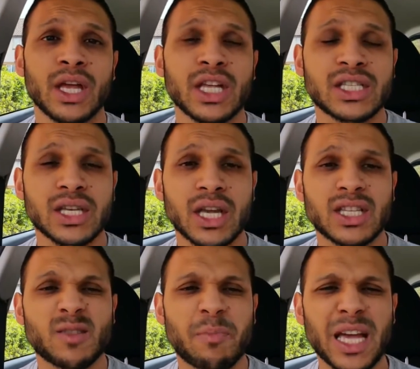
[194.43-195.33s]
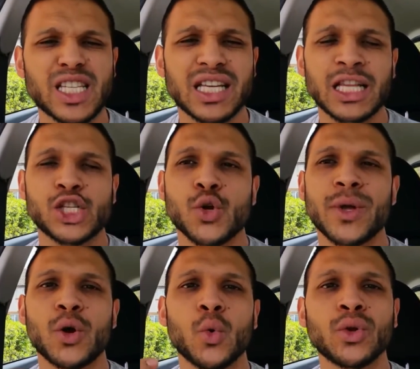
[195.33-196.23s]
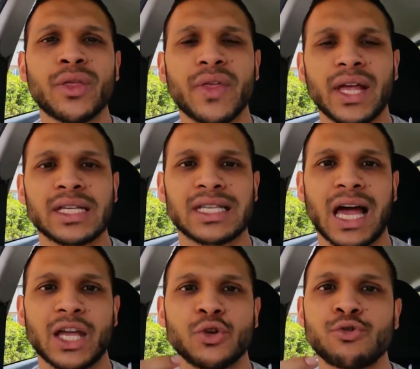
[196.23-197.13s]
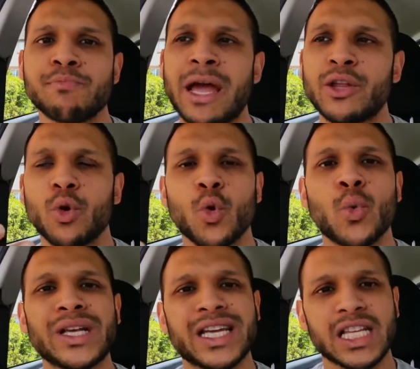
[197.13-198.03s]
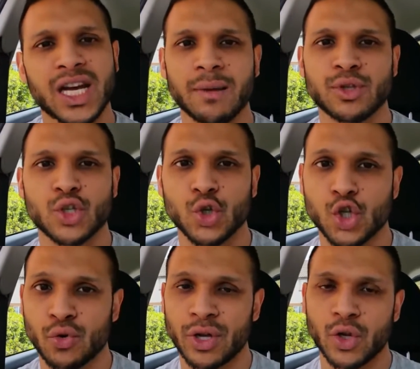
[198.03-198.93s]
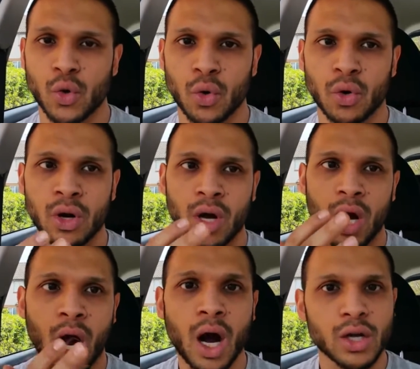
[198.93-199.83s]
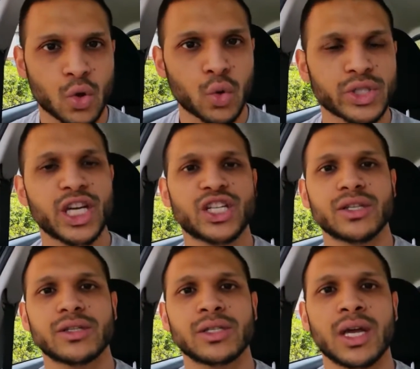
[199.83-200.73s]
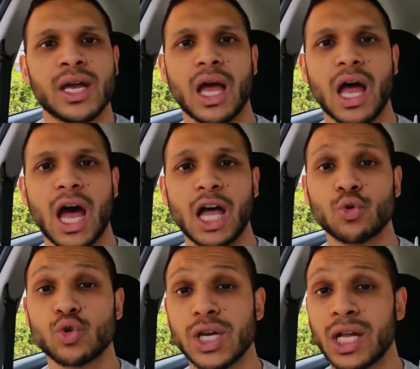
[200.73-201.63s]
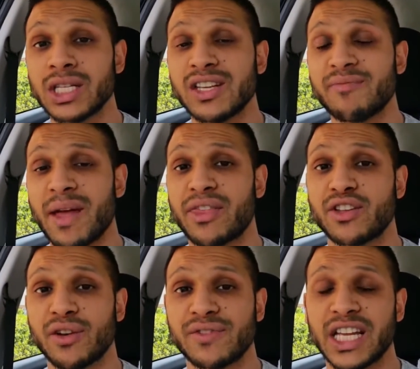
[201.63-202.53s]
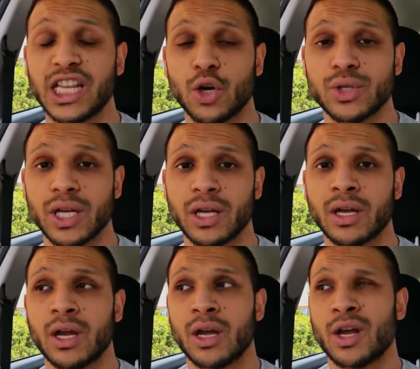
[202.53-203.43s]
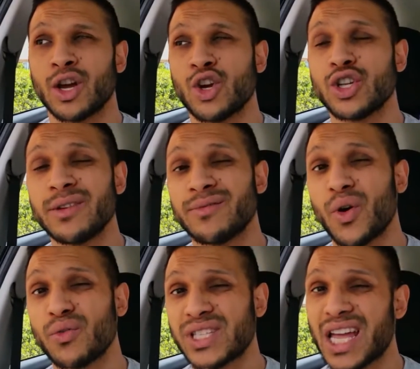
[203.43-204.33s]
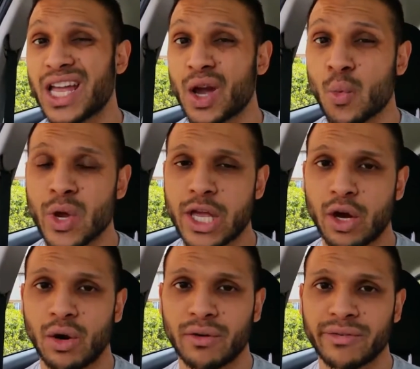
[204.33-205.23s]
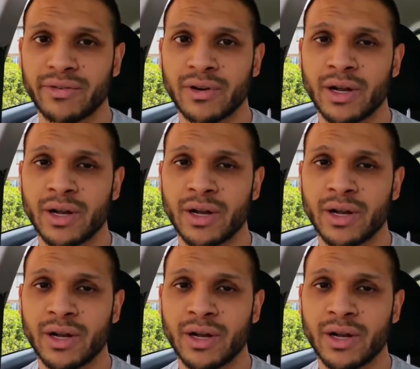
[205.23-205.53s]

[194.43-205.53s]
It's basically doing all the things that you may not always get time to do during your hardcore sessions. An alternative method of deloading could involve taking a week off.